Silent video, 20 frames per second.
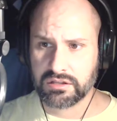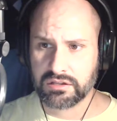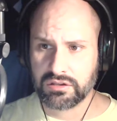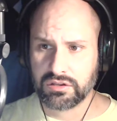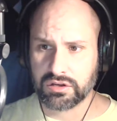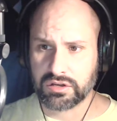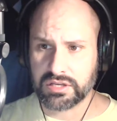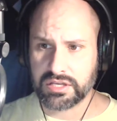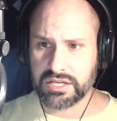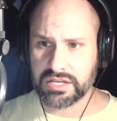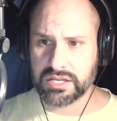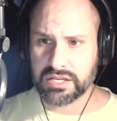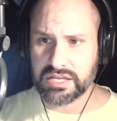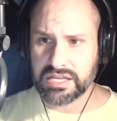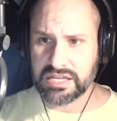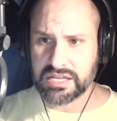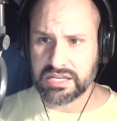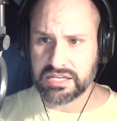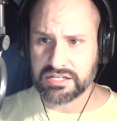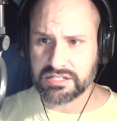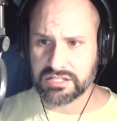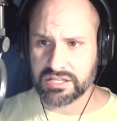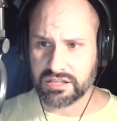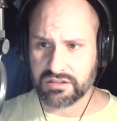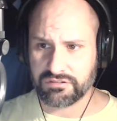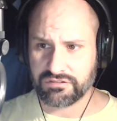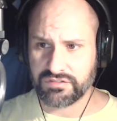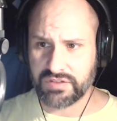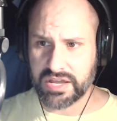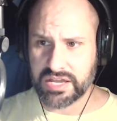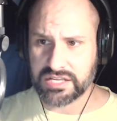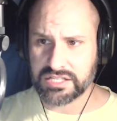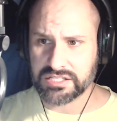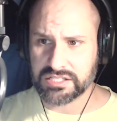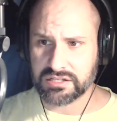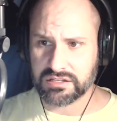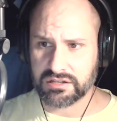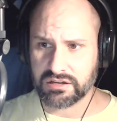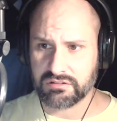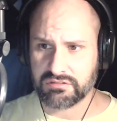looking into the
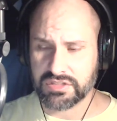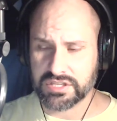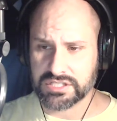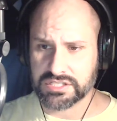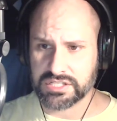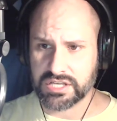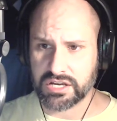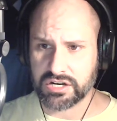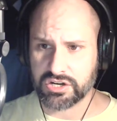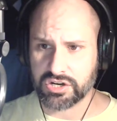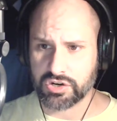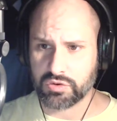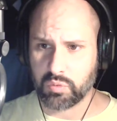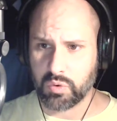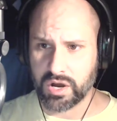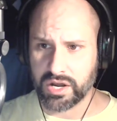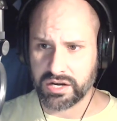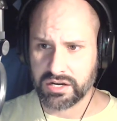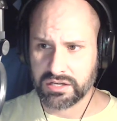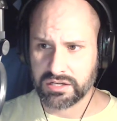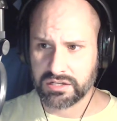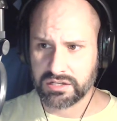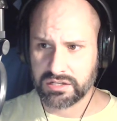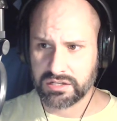face of the sundered one.